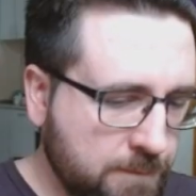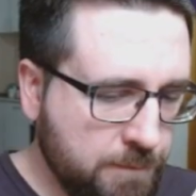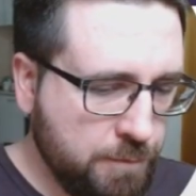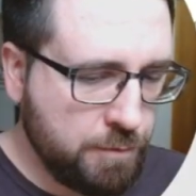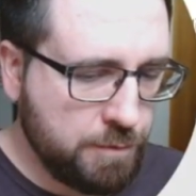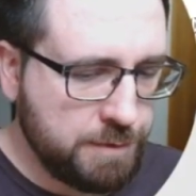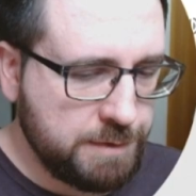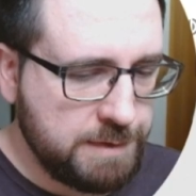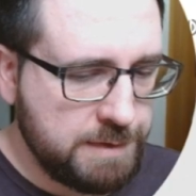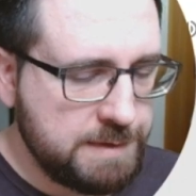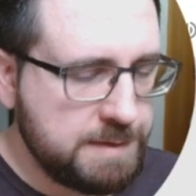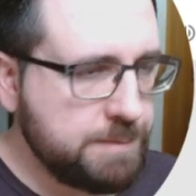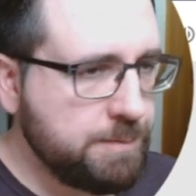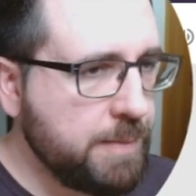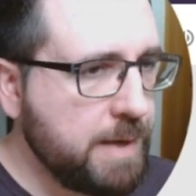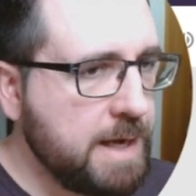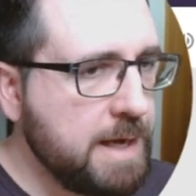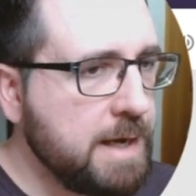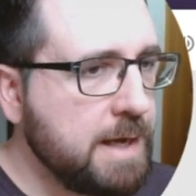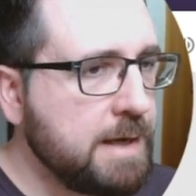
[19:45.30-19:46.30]
For the
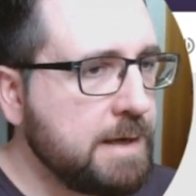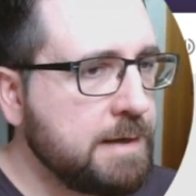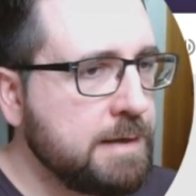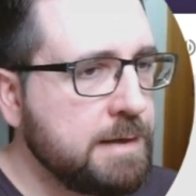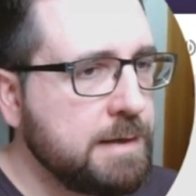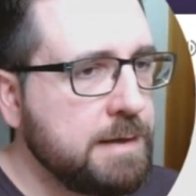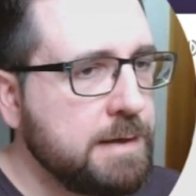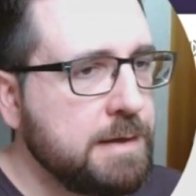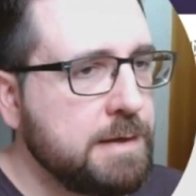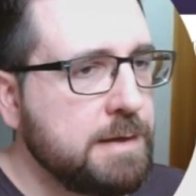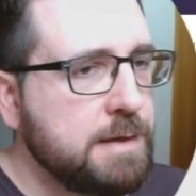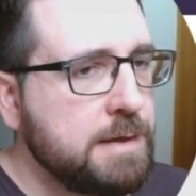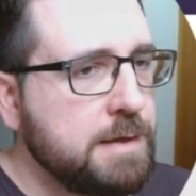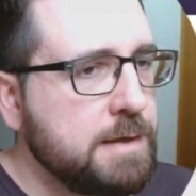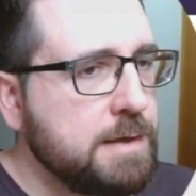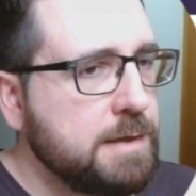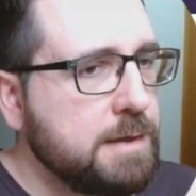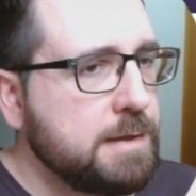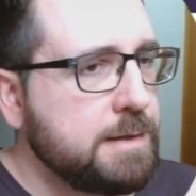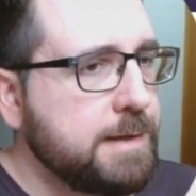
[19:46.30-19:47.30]
span
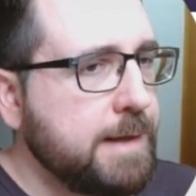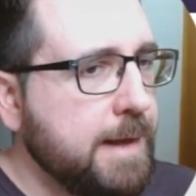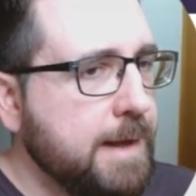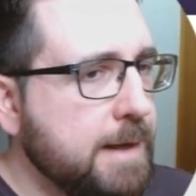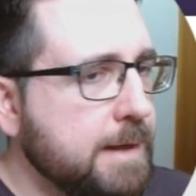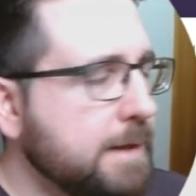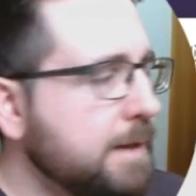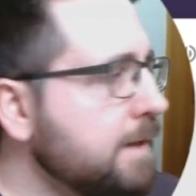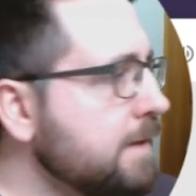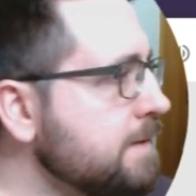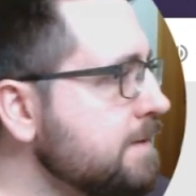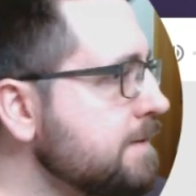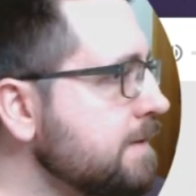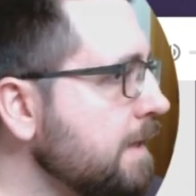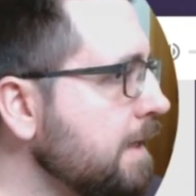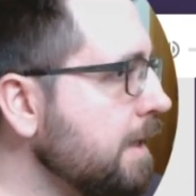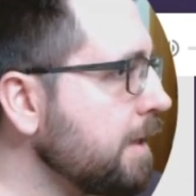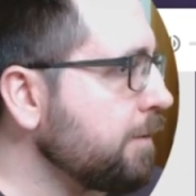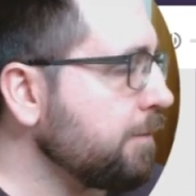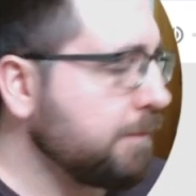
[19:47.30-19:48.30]
tag
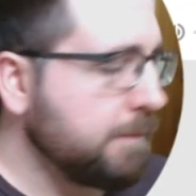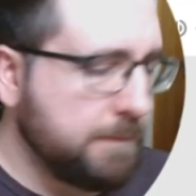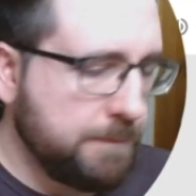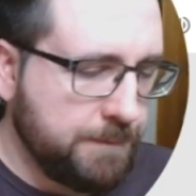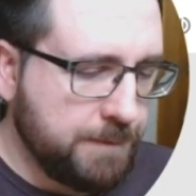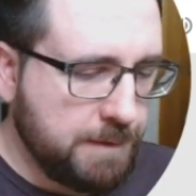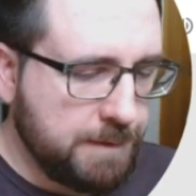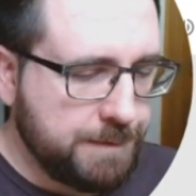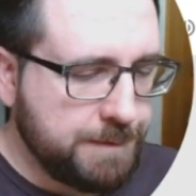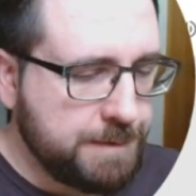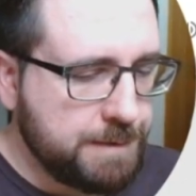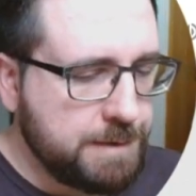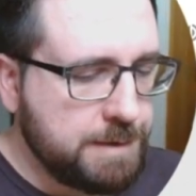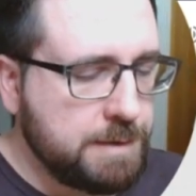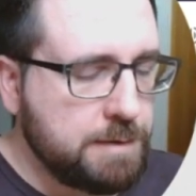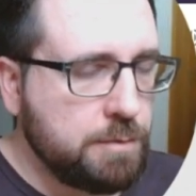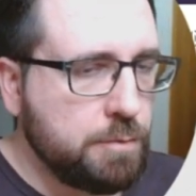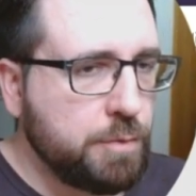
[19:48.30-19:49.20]
inside of the filter,